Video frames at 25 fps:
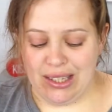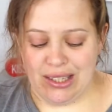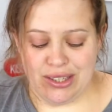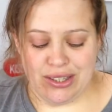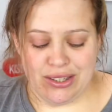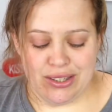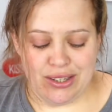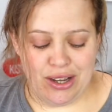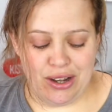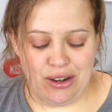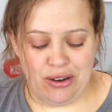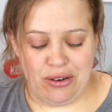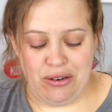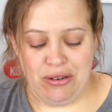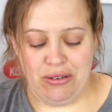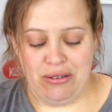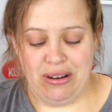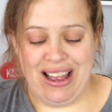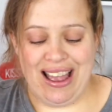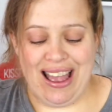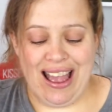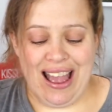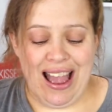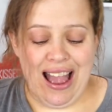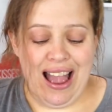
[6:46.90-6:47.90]

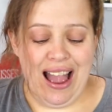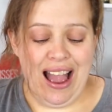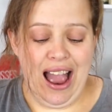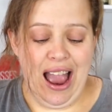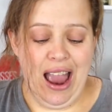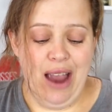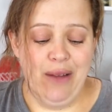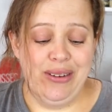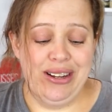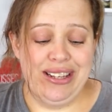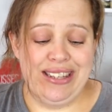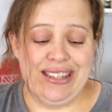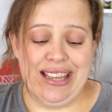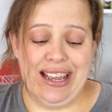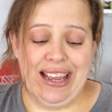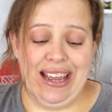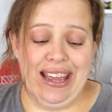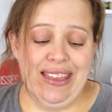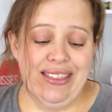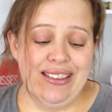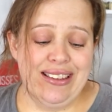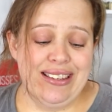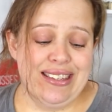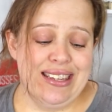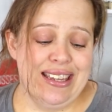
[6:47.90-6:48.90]
So I would
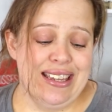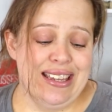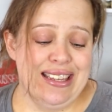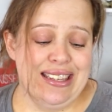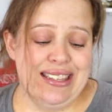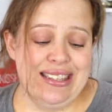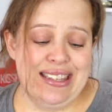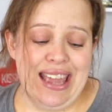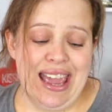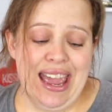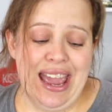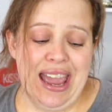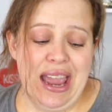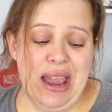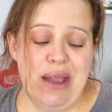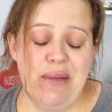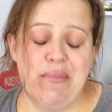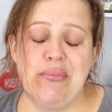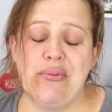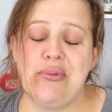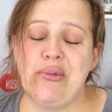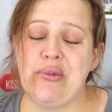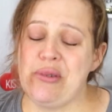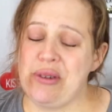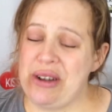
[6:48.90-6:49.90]
say this is a
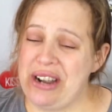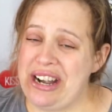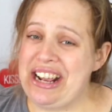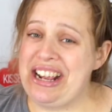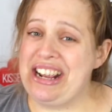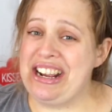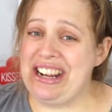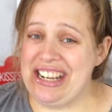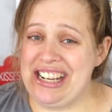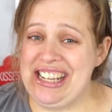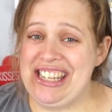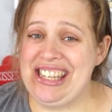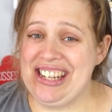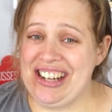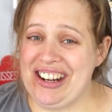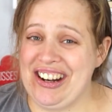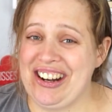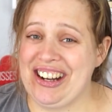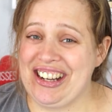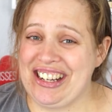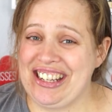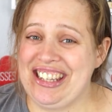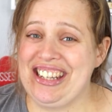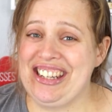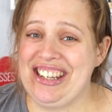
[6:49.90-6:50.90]
pretty good
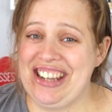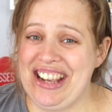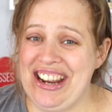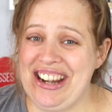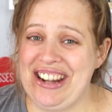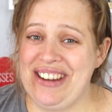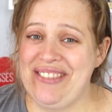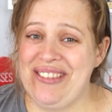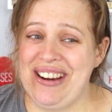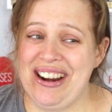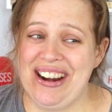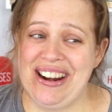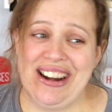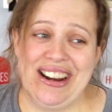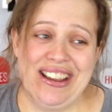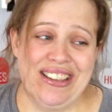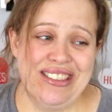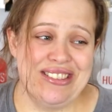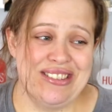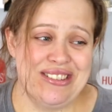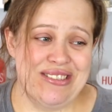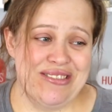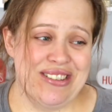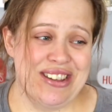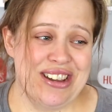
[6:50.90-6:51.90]
start to January,
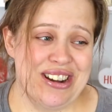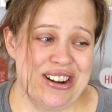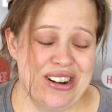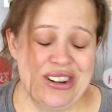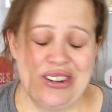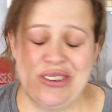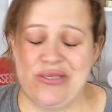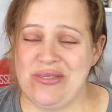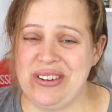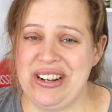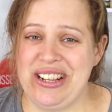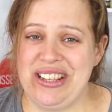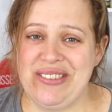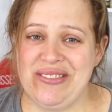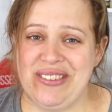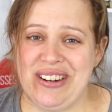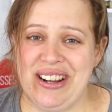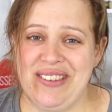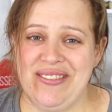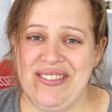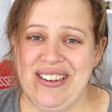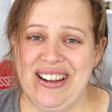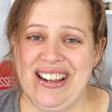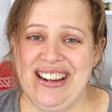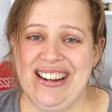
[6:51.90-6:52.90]
New Year
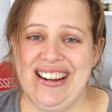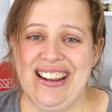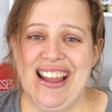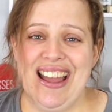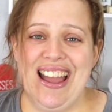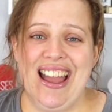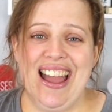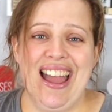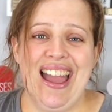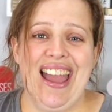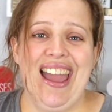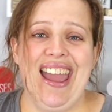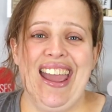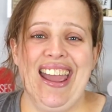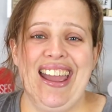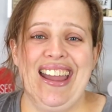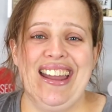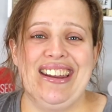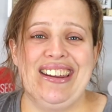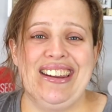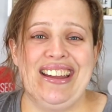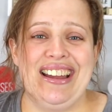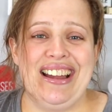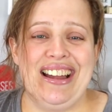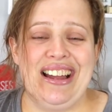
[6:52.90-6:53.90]
2021,
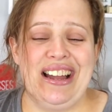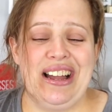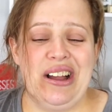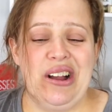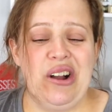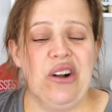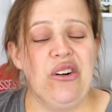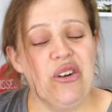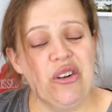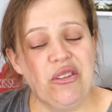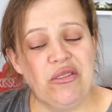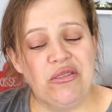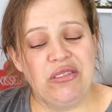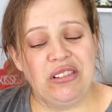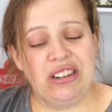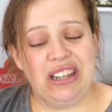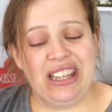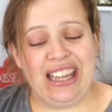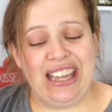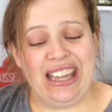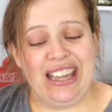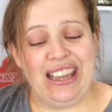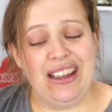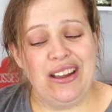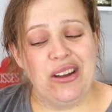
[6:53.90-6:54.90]
and
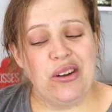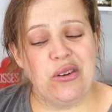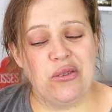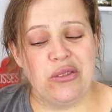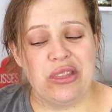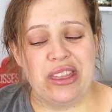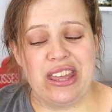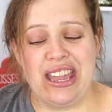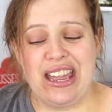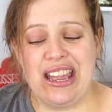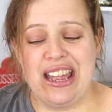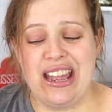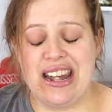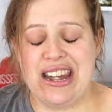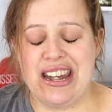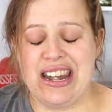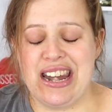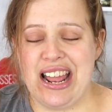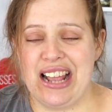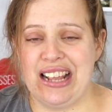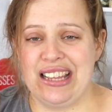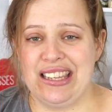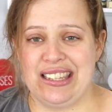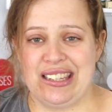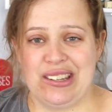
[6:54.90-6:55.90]
hopefully the
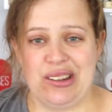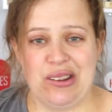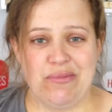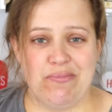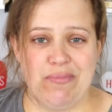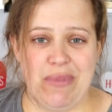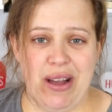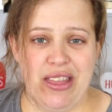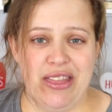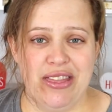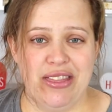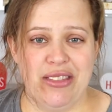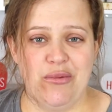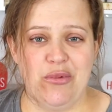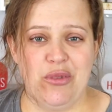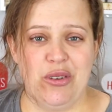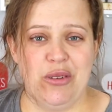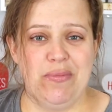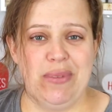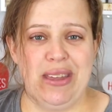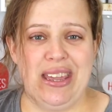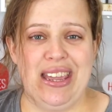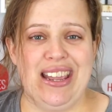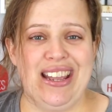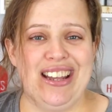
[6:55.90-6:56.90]
next month
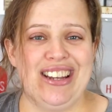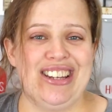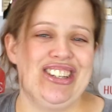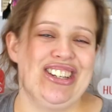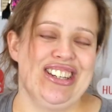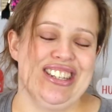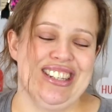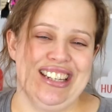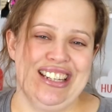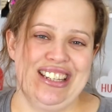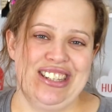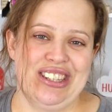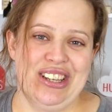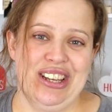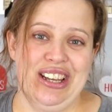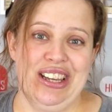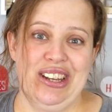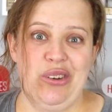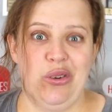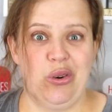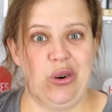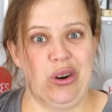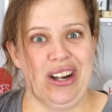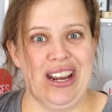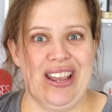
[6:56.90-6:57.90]
will be just as
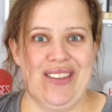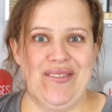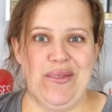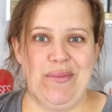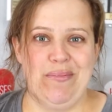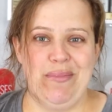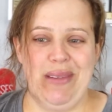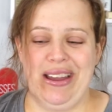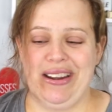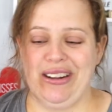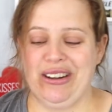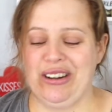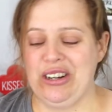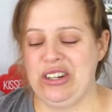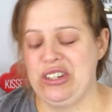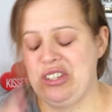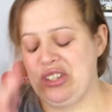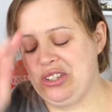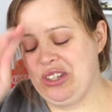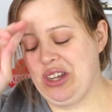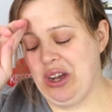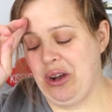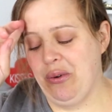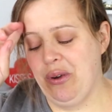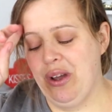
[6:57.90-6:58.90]
good or even better.
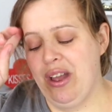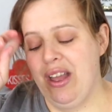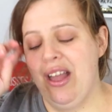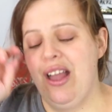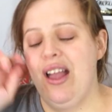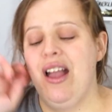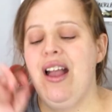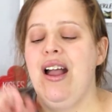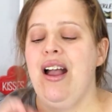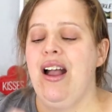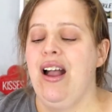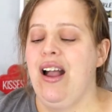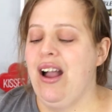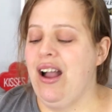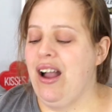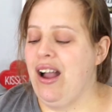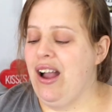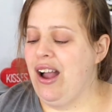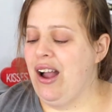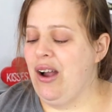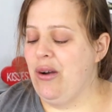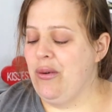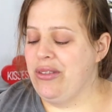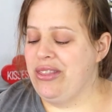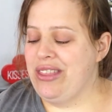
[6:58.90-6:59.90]
So
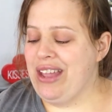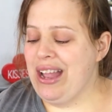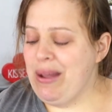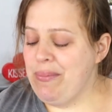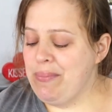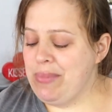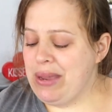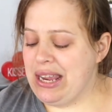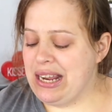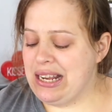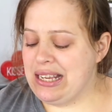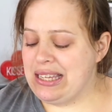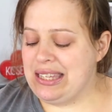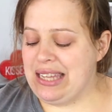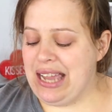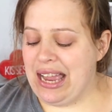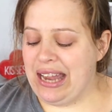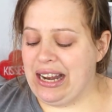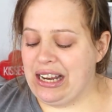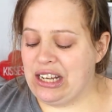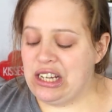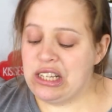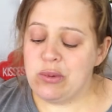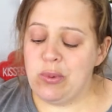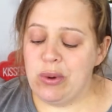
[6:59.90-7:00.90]
with that being
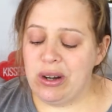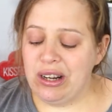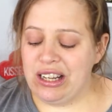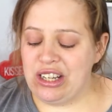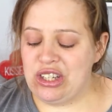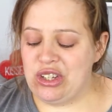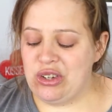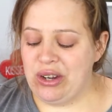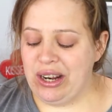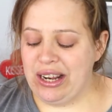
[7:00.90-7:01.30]
said, I just want to let